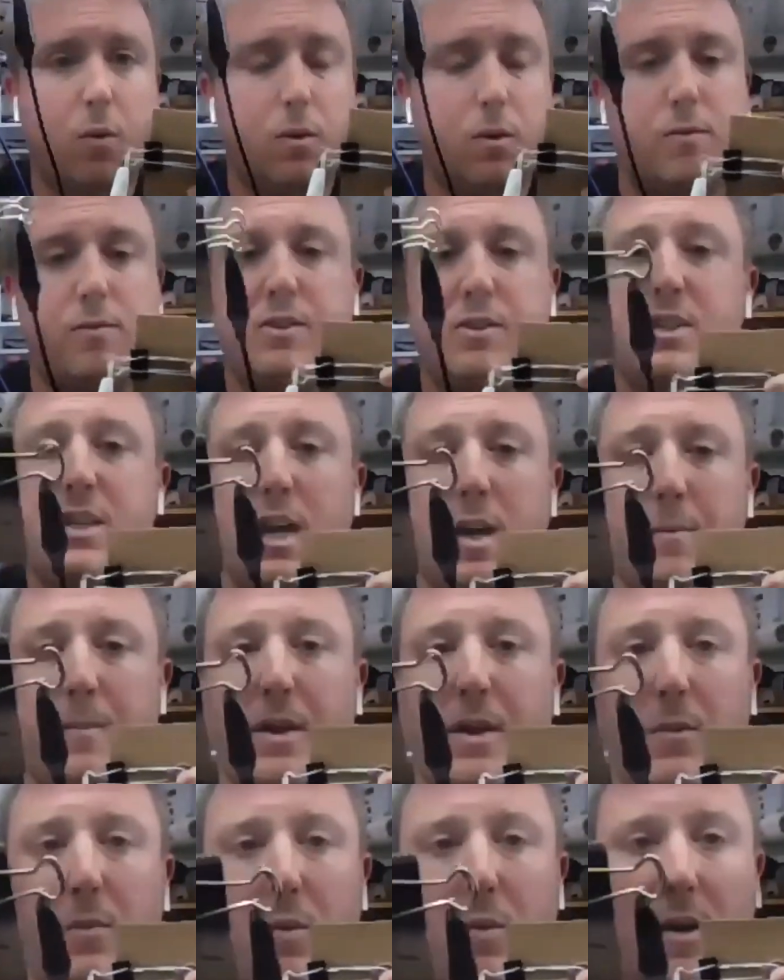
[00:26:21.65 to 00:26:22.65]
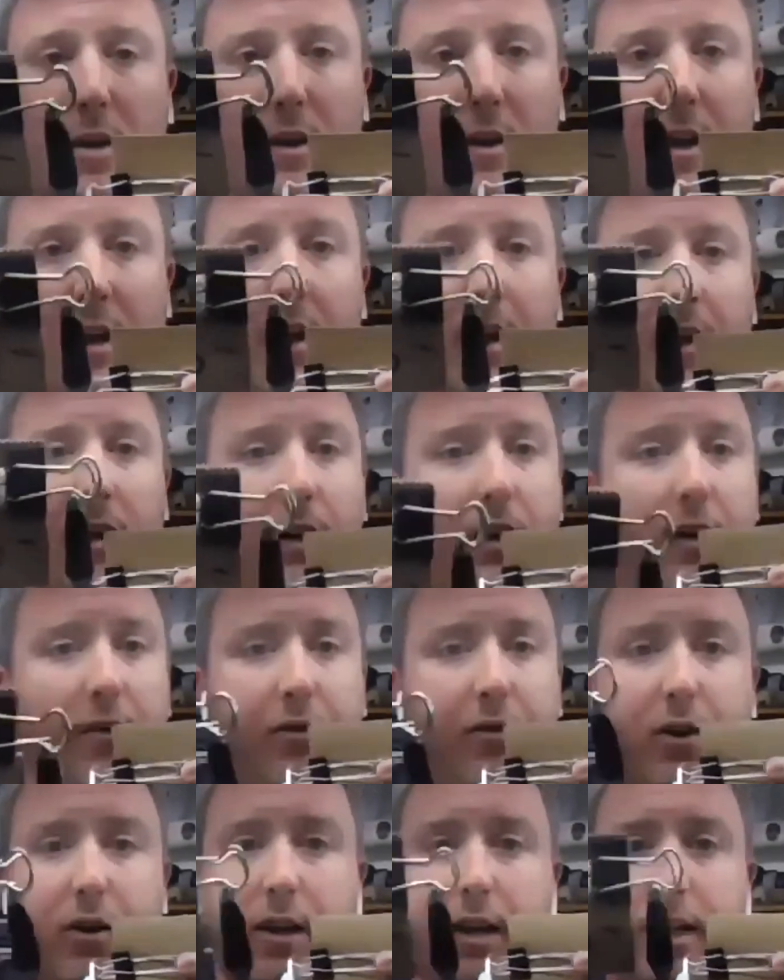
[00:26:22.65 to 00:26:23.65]
Or if you're typing a word,
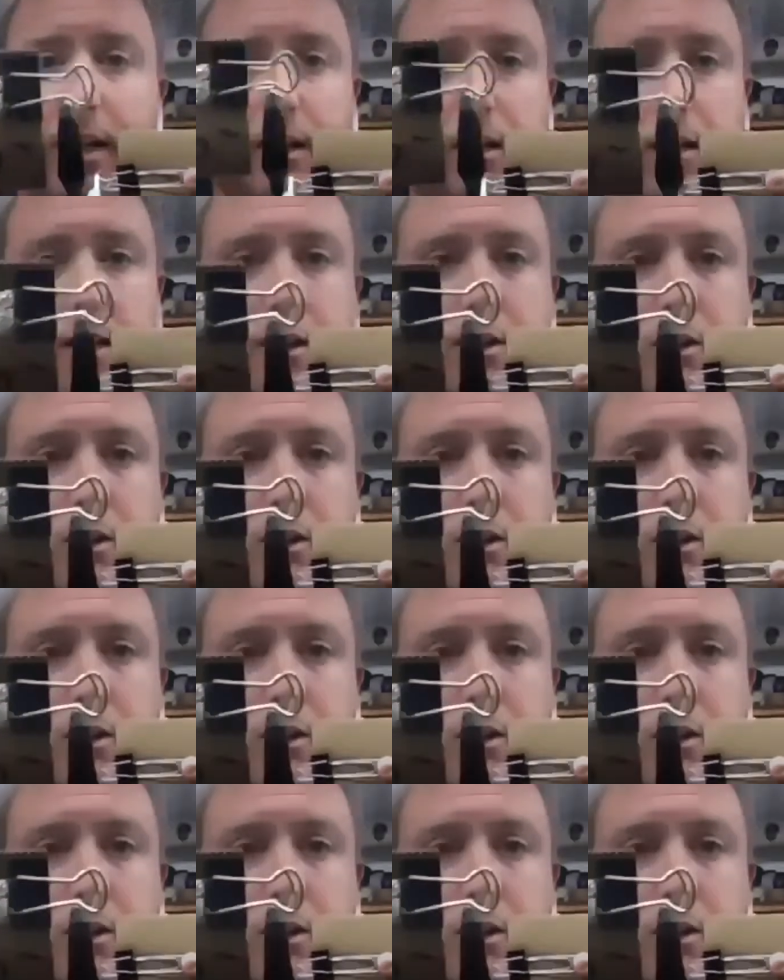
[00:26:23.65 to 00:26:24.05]
if you're hitting the